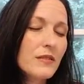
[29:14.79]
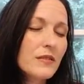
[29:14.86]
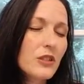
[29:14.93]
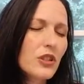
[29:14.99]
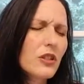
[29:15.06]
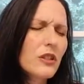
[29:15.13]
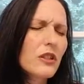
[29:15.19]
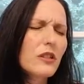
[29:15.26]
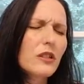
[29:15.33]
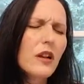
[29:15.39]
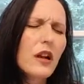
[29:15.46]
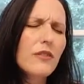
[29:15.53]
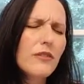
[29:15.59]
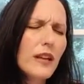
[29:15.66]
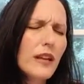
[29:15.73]
You're going to
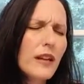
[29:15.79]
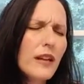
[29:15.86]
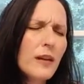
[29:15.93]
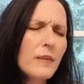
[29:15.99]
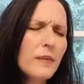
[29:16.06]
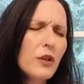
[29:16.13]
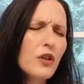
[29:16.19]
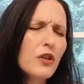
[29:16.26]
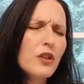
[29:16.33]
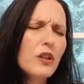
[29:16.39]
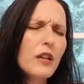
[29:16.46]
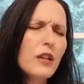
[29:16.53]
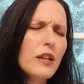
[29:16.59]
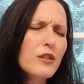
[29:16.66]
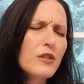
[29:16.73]
love him. You're
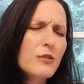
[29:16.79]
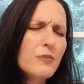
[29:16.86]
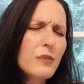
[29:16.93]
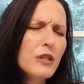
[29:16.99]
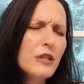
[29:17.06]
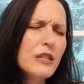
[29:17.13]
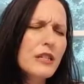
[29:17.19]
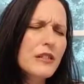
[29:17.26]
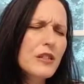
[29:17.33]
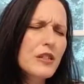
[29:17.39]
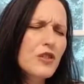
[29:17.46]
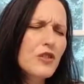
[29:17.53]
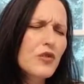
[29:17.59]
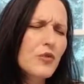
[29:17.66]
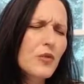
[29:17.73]
going to experience
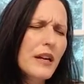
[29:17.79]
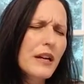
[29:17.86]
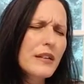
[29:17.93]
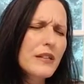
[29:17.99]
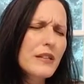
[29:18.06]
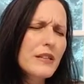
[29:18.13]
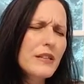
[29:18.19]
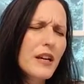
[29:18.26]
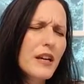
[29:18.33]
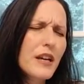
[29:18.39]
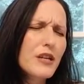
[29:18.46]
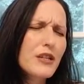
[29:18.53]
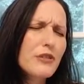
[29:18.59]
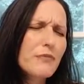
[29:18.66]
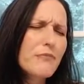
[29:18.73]
his grace,
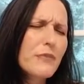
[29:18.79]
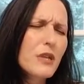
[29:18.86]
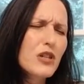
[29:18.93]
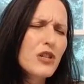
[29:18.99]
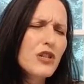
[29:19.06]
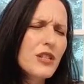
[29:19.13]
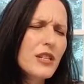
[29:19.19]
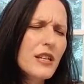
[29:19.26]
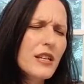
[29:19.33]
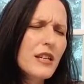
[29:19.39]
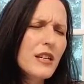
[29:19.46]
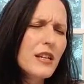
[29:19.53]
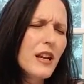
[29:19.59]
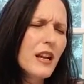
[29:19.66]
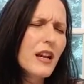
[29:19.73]
his
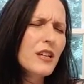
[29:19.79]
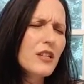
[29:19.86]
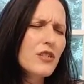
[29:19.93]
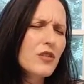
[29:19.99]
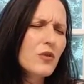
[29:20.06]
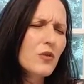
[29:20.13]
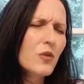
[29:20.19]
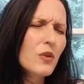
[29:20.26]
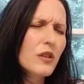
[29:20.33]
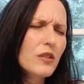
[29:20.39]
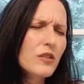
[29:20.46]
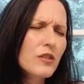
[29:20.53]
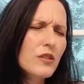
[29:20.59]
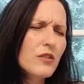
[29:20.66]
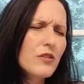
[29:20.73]
mercy, and it's going
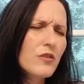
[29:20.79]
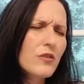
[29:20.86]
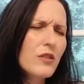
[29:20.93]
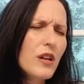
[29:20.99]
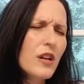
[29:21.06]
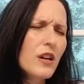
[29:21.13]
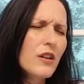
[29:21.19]
to,